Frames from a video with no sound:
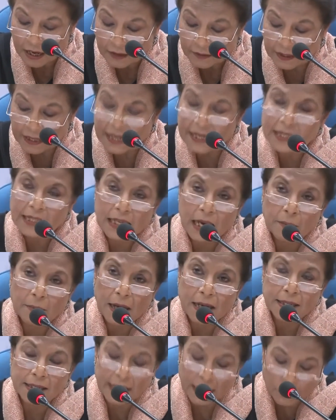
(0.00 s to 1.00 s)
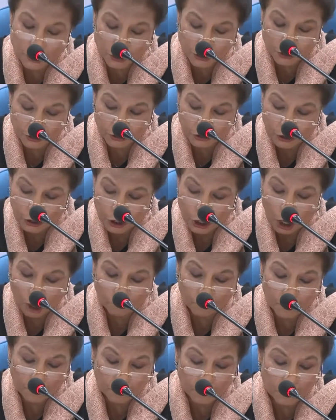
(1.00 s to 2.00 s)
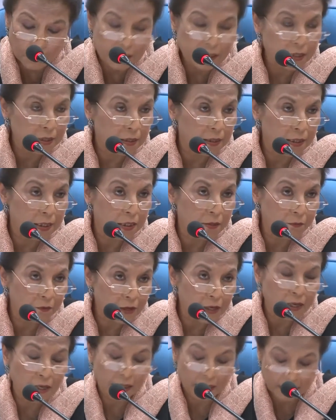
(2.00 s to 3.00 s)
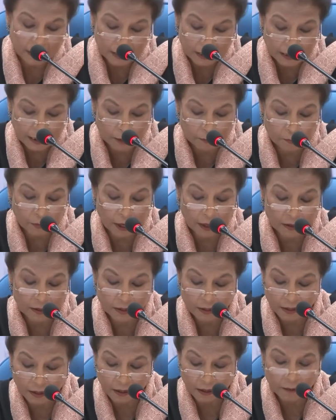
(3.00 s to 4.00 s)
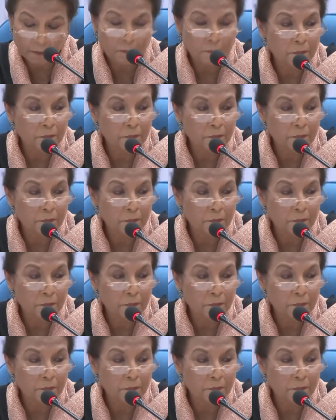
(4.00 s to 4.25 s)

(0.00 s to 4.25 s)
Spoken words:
the Islamization of the political sphere in Pakistan,